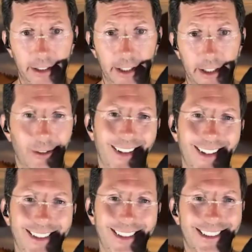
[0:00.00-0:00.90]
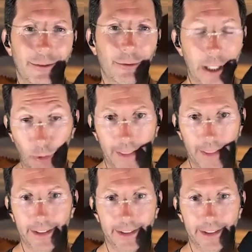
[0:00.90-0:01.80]
you're here. So let's just
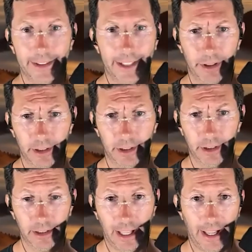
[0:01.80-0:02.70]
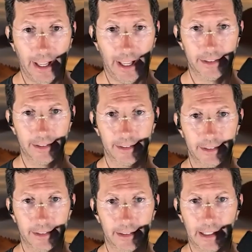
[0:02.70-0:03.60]
rewind the tape.
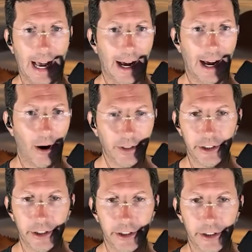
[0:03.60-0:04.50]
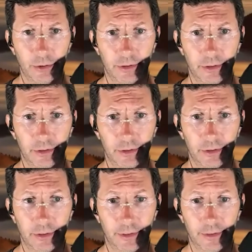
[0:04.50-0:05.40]
And how did you
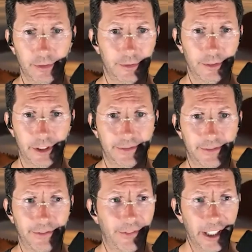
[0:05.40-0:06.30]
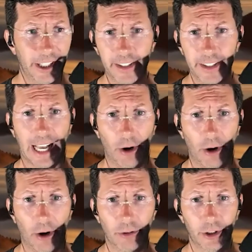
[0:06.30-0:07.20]
just figure this
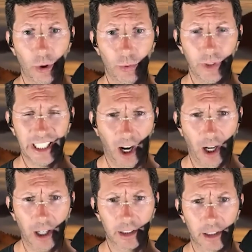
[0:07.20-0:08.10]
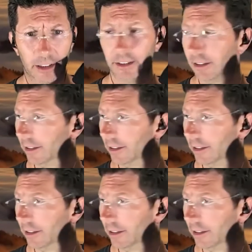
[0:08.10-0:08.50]
out so young?